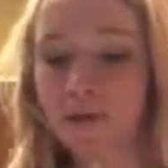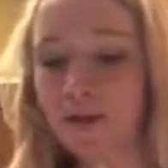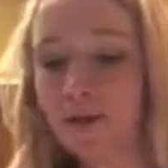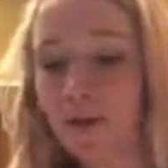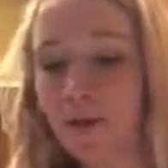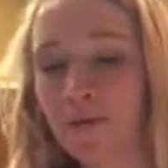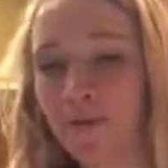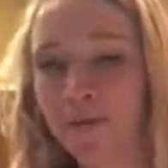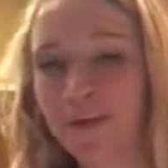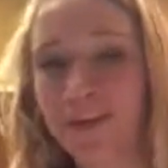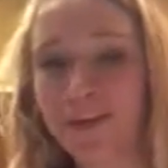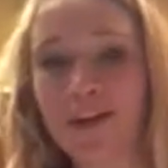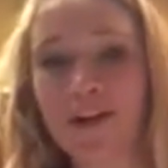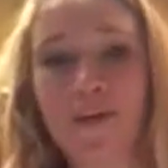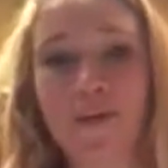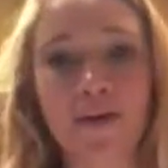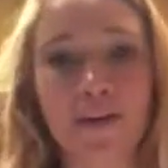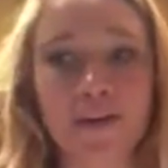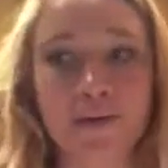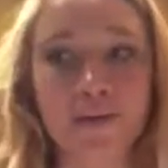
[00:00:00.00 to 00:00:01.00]
We don't really
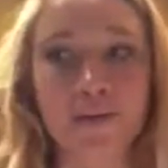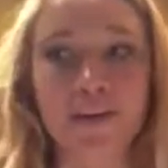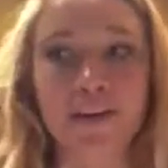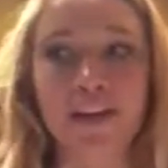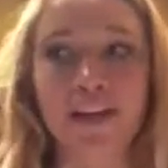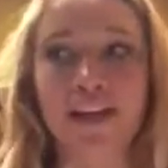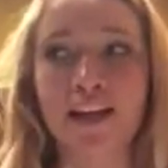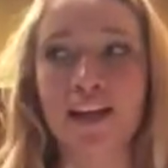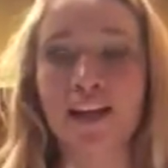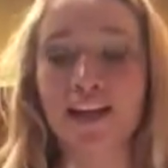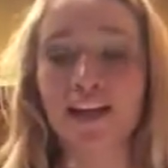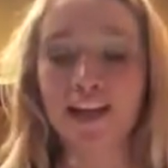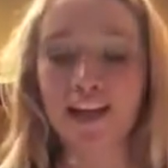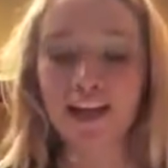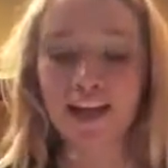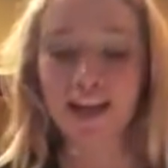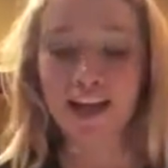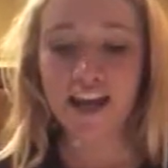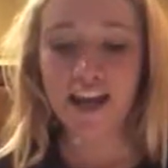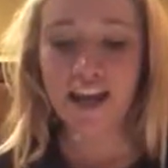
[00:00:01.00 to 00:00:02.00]
know anyone there.
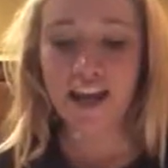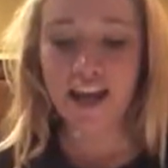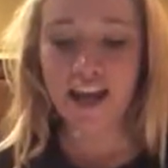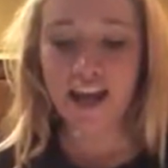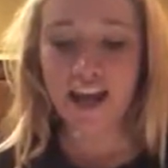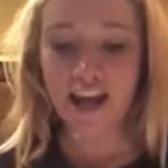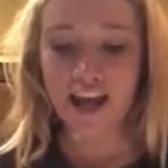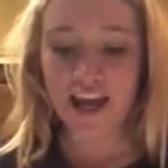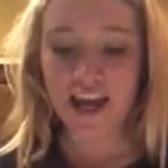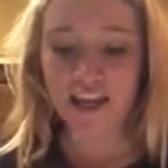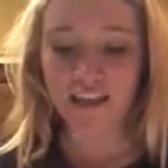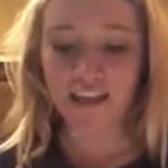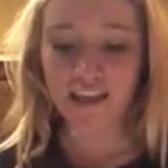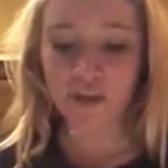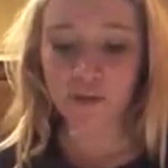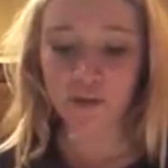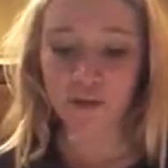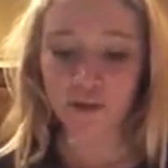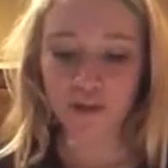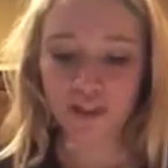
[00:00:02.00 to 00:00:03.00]
And
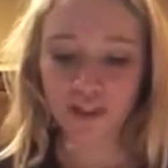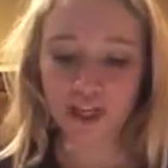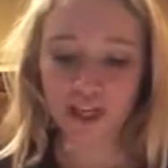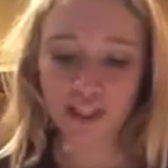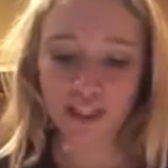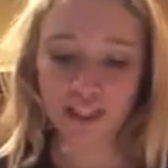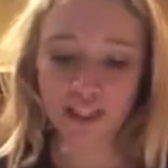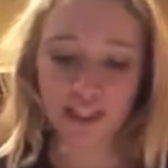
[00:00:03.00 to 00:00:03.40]
so we were just kind